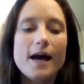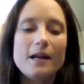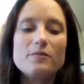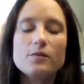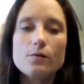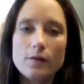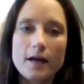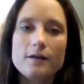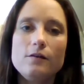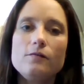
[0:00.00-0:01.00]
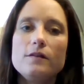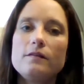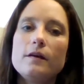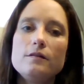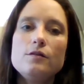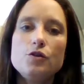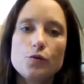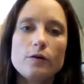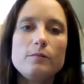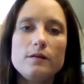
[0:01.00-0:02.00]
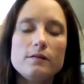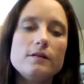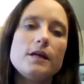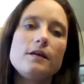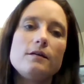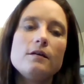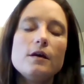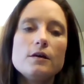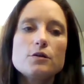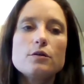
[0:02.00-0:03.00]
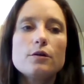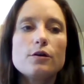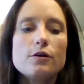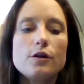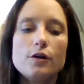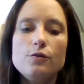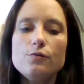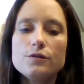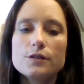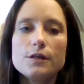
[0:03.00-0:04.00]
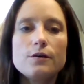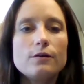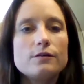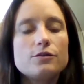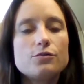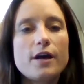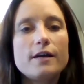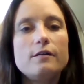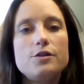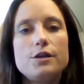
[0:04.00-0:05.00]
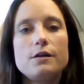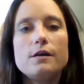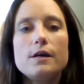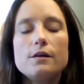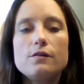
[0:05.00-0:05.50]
And I'm so glad you've decided to join me today to learn a new skill and strategy